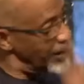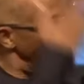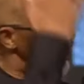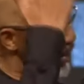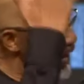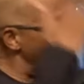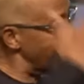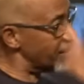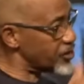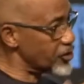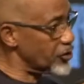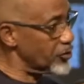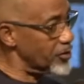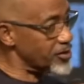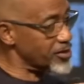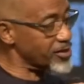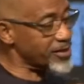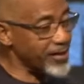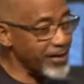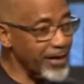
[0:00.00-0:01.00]

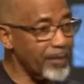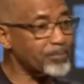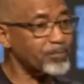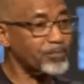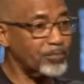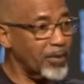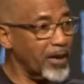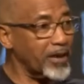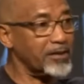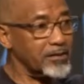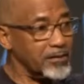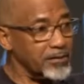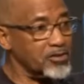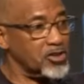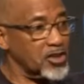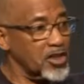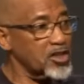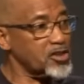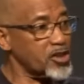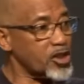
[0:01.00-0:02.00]
Lazarus slept, but
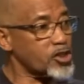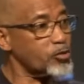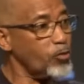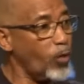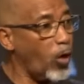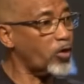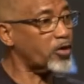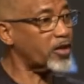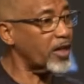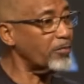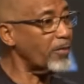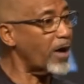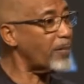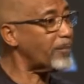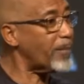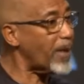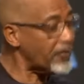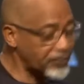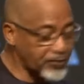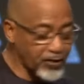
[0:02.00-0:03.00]
Jesus woke him
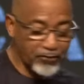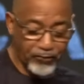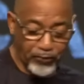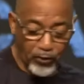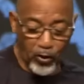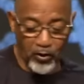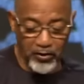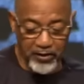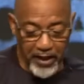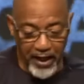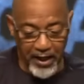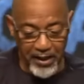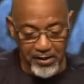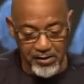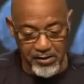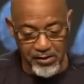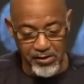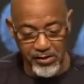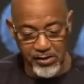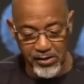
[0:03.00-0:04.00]
up after 4
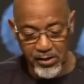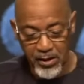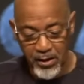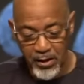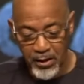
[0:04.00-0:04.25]
days.